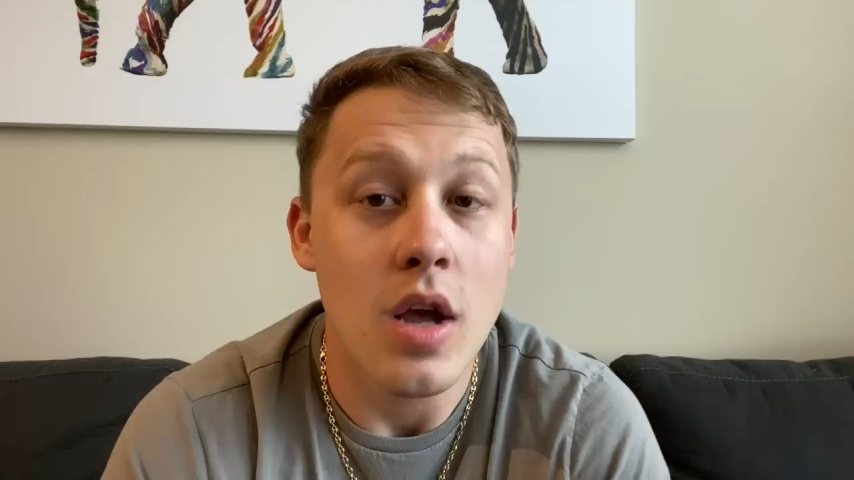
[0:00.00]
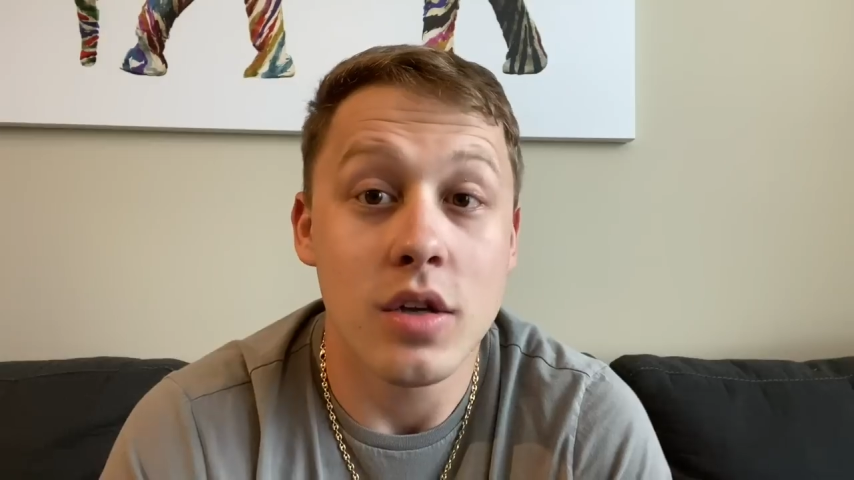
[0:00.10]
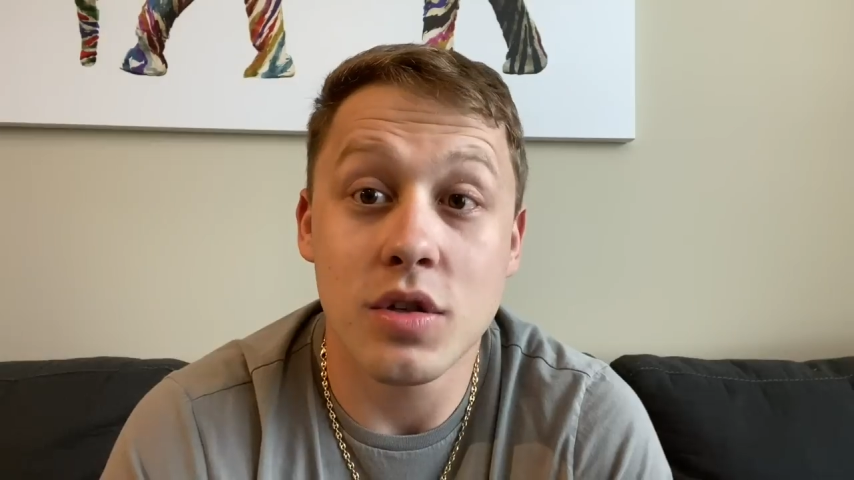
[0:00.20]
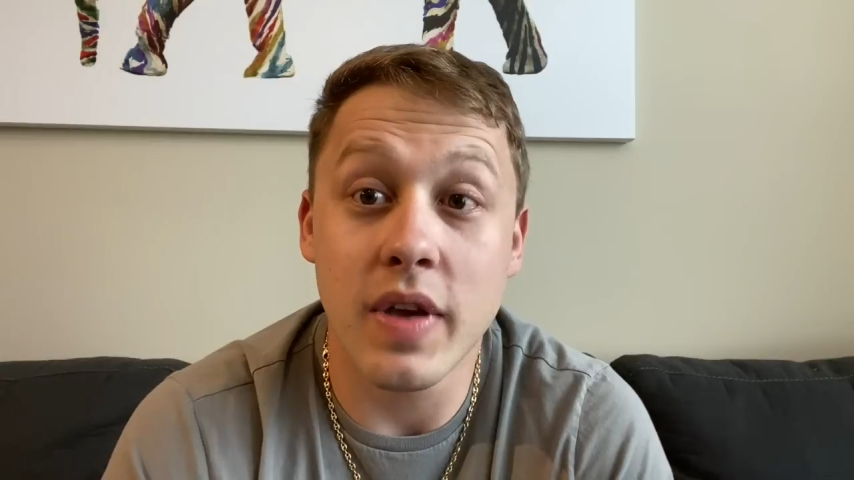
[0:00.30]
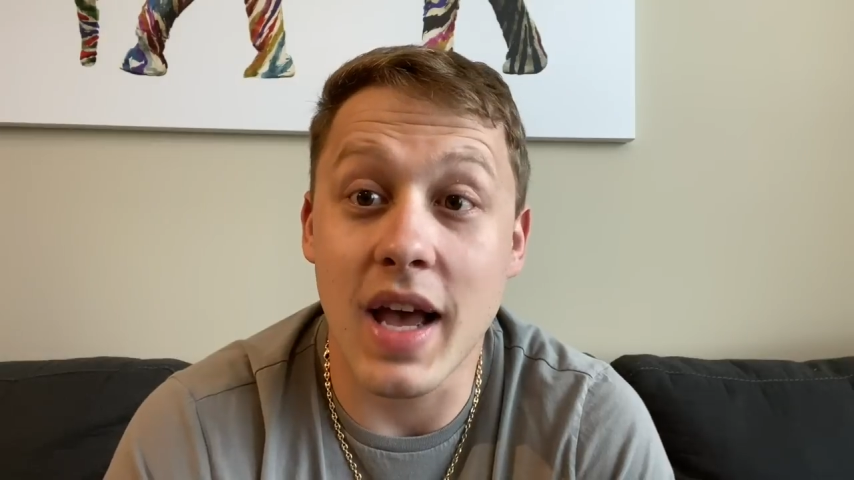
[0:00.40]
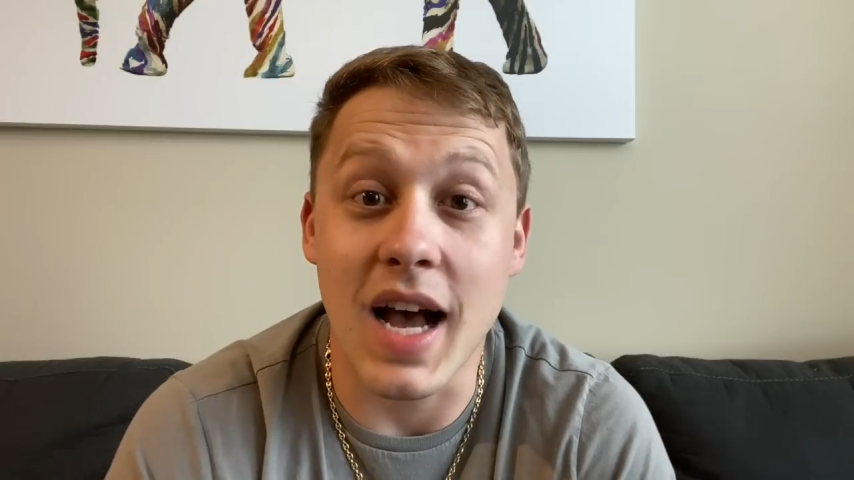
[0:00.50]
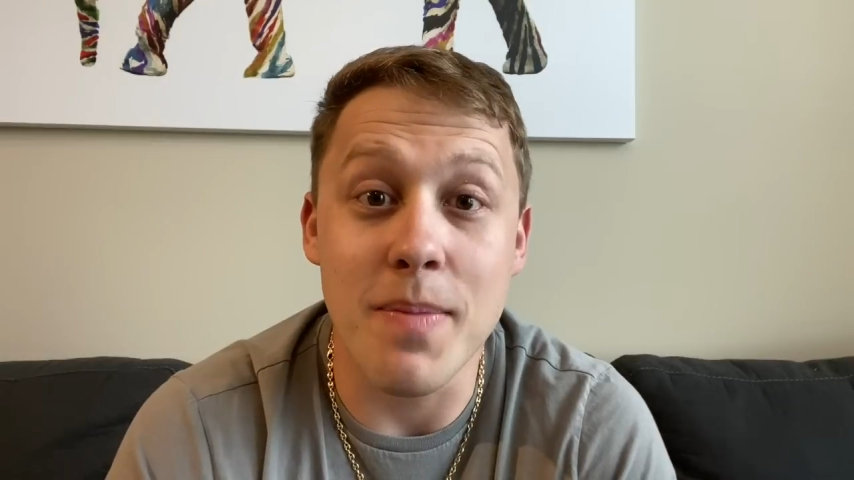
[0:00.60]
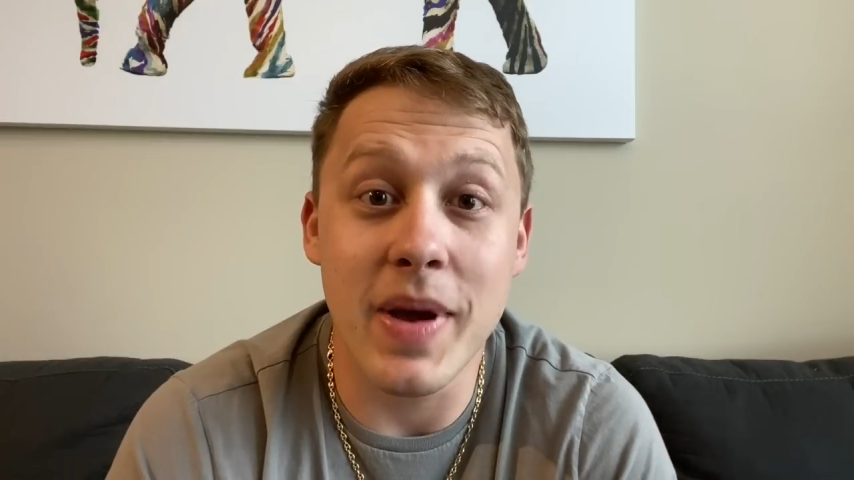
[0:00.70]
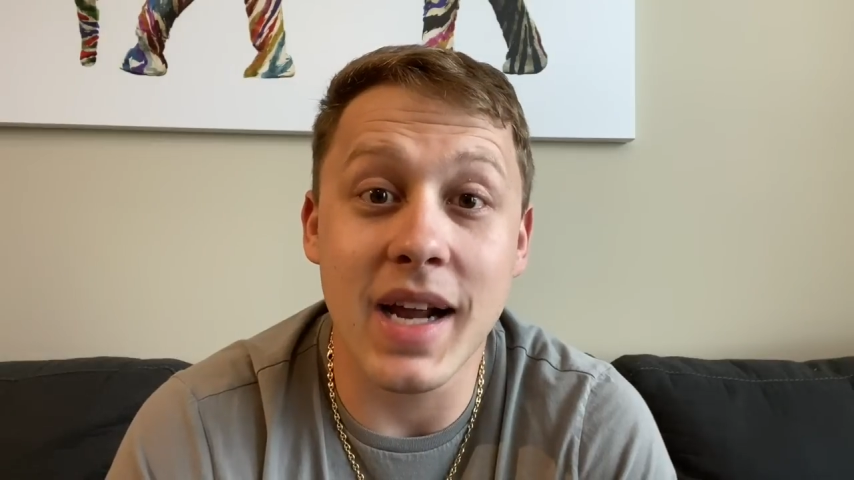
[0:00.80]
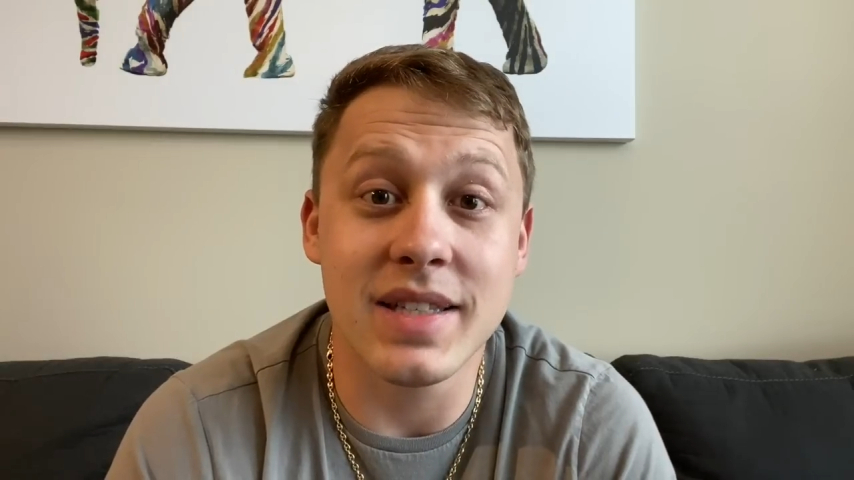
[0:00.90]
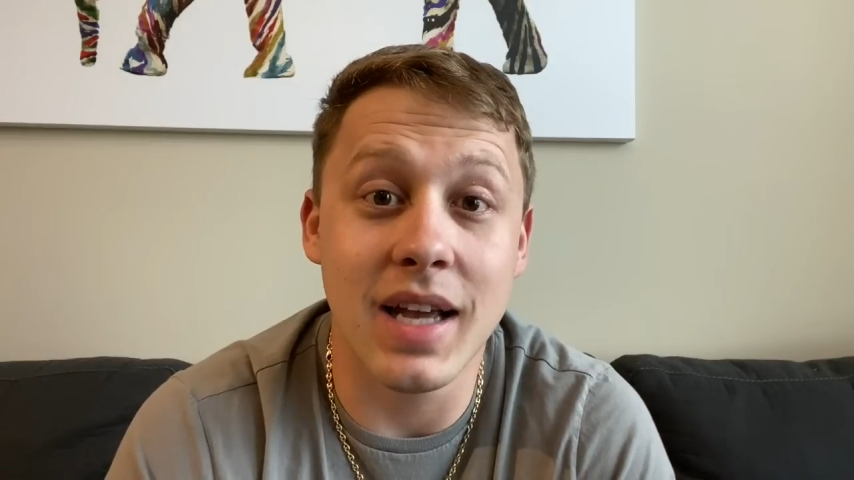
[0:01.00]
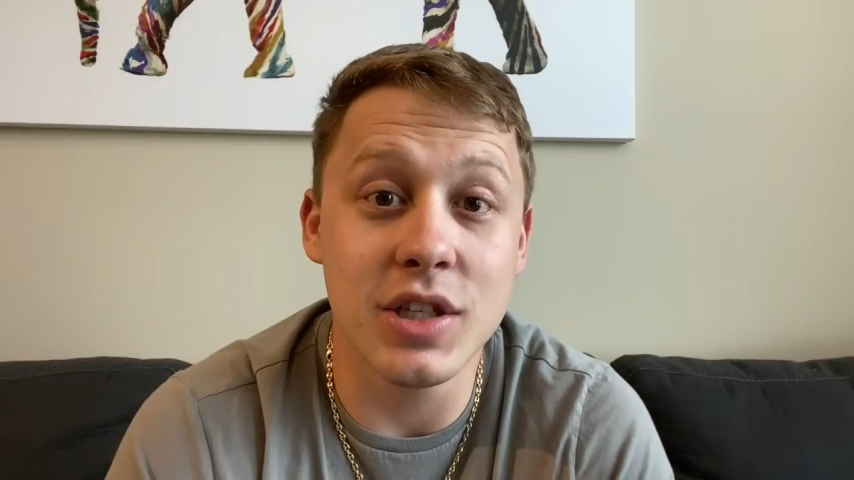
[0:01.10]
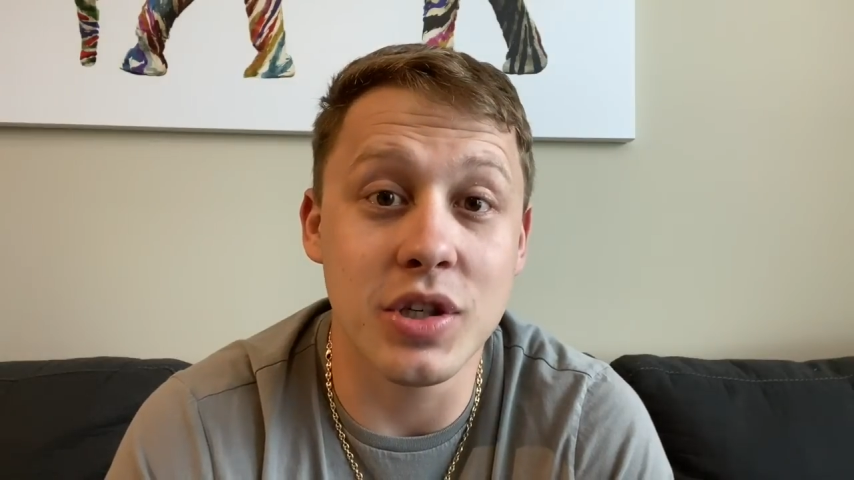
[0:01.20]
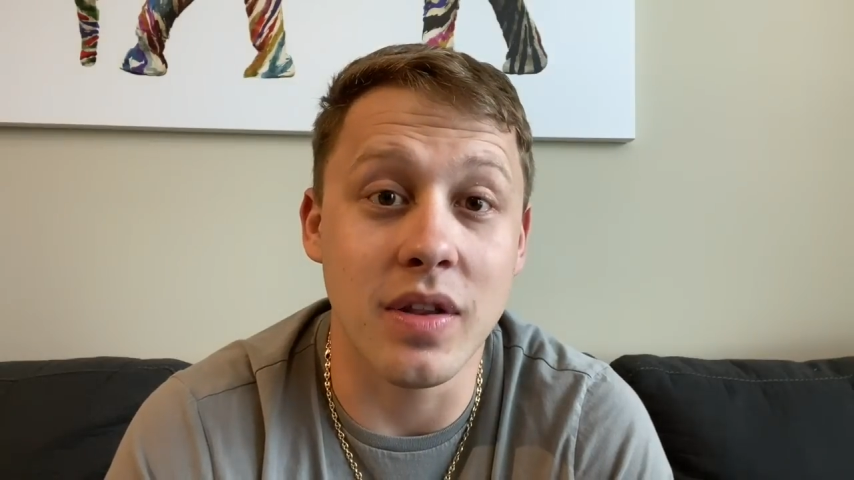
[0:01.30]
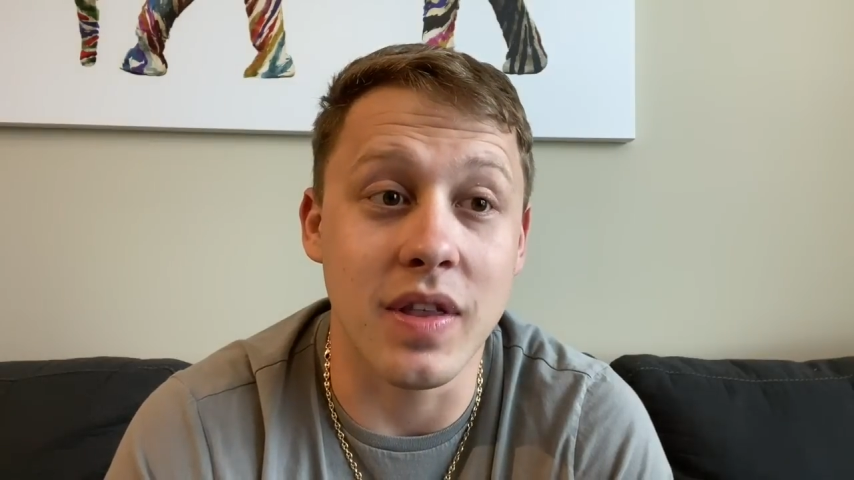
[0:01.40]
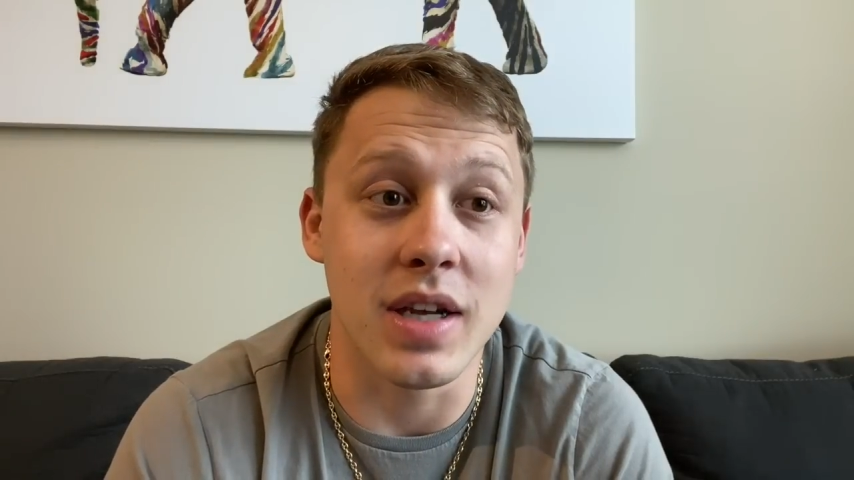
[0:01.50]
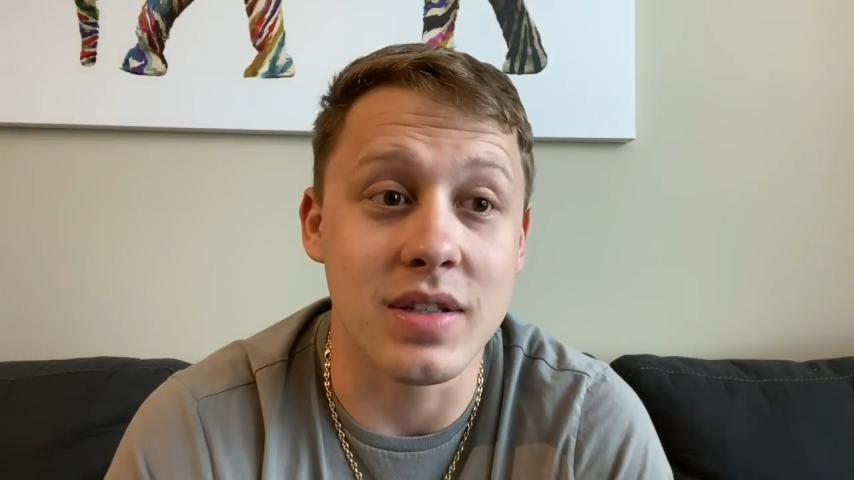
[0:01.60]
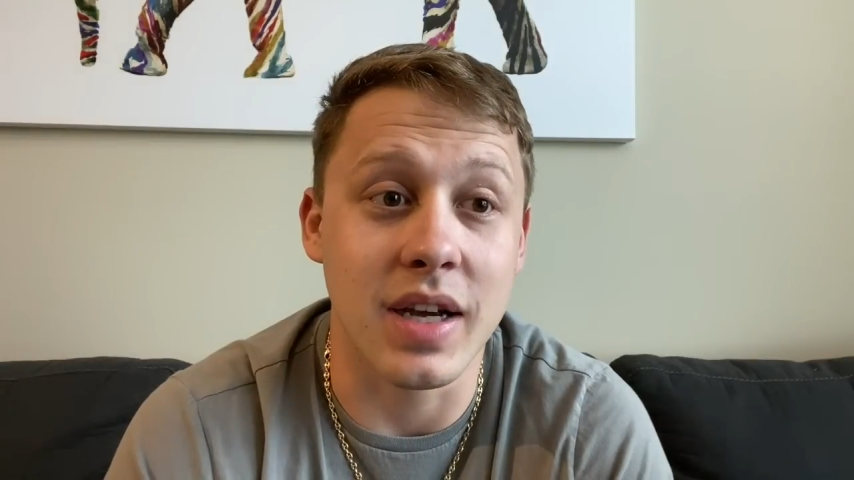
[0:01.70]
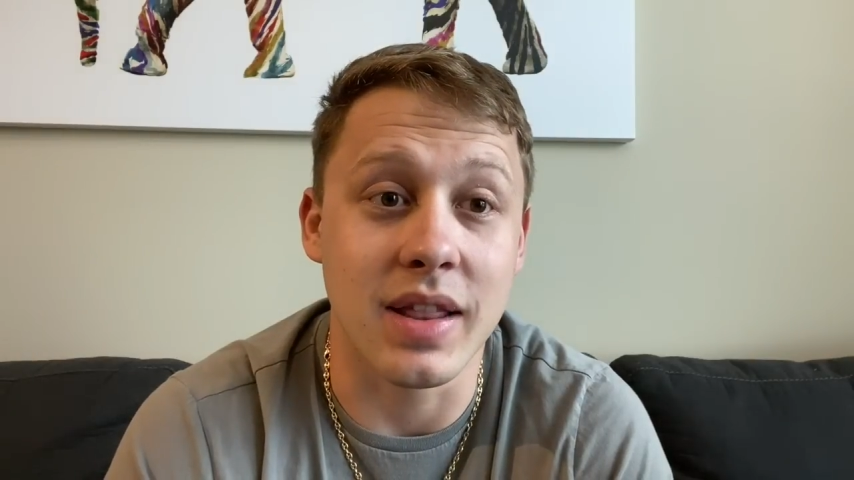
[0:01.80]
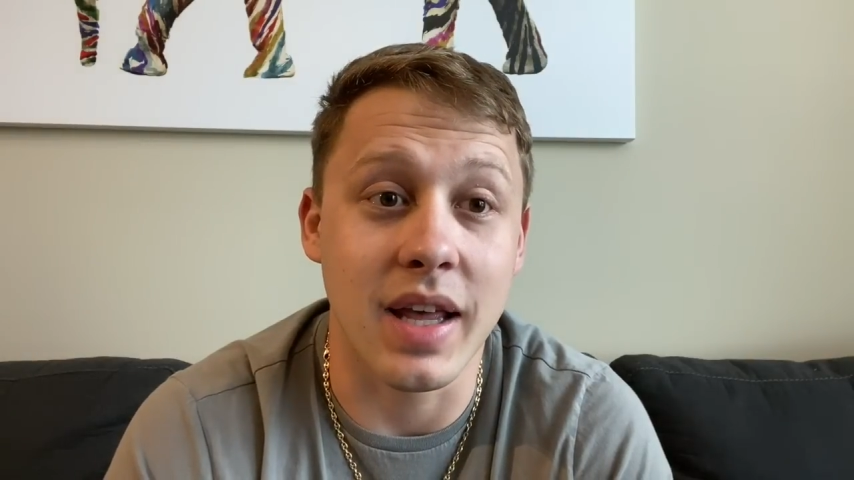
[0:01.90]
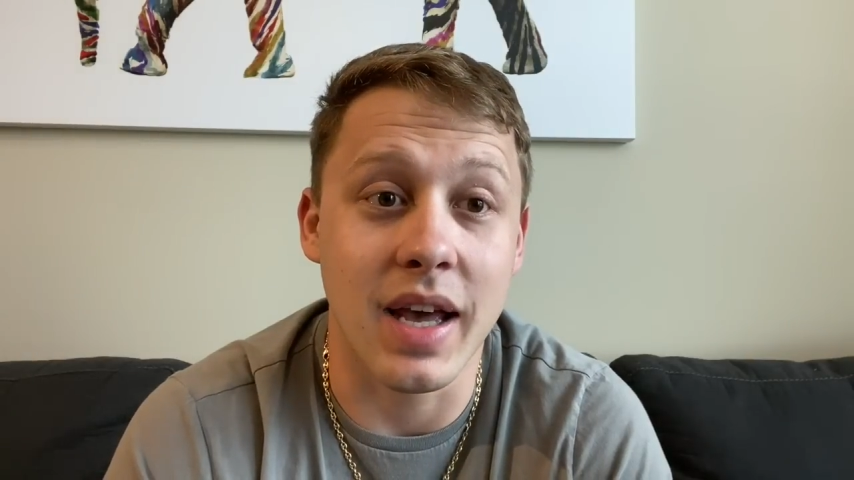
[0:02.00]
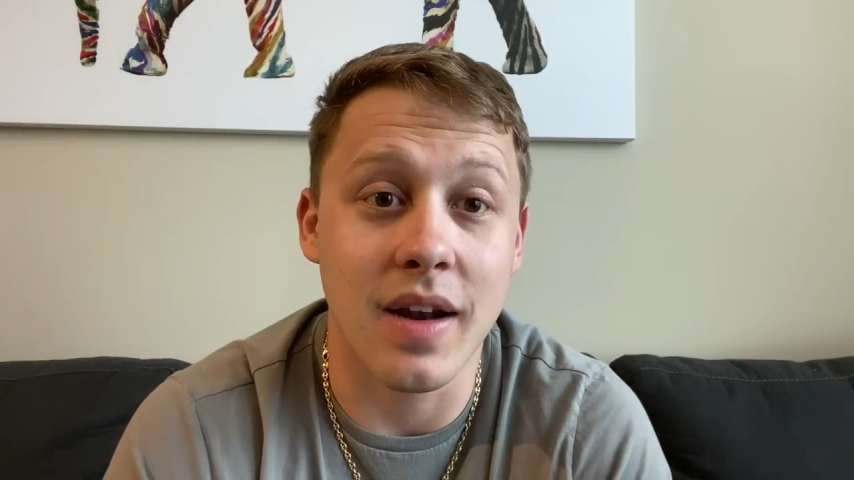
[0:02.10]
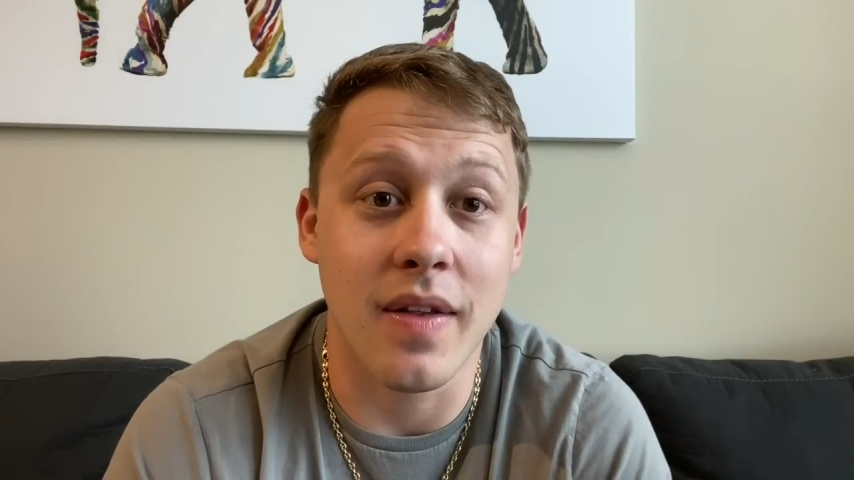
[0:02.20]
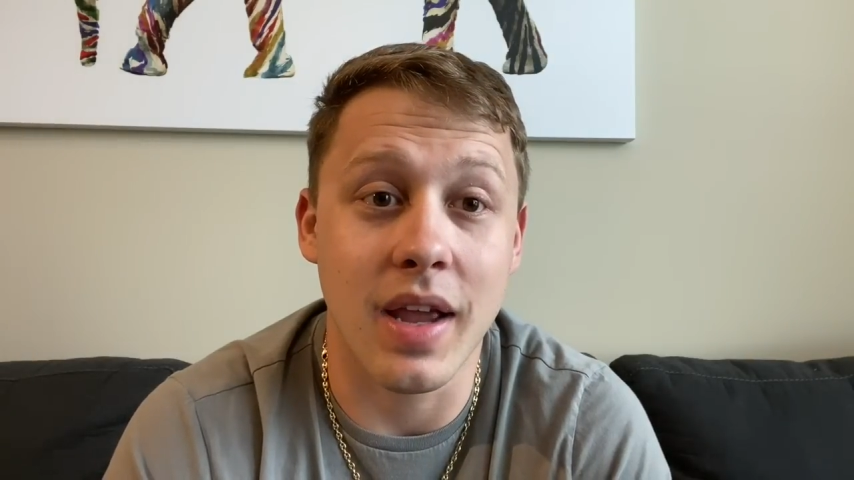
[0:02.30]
So yeah, I pay attention to things like that,